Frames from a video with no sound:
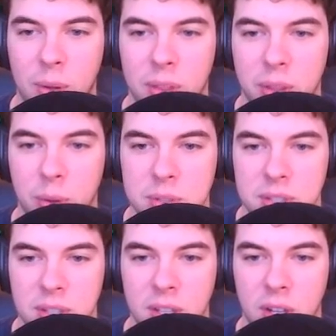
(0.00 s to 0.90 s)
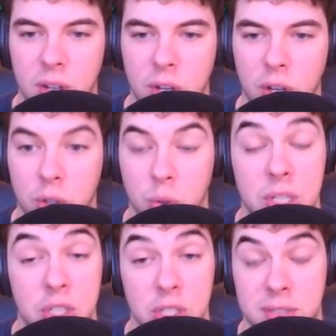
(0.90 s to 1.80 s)
those
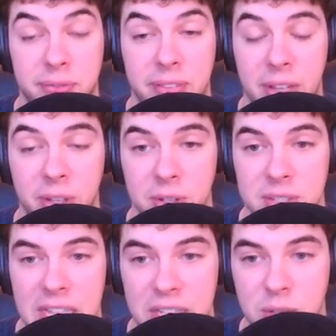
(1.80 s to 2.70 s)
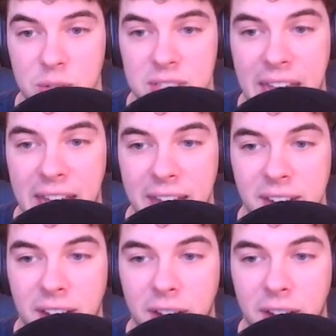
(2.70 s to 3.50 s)
egregious failures that you just had.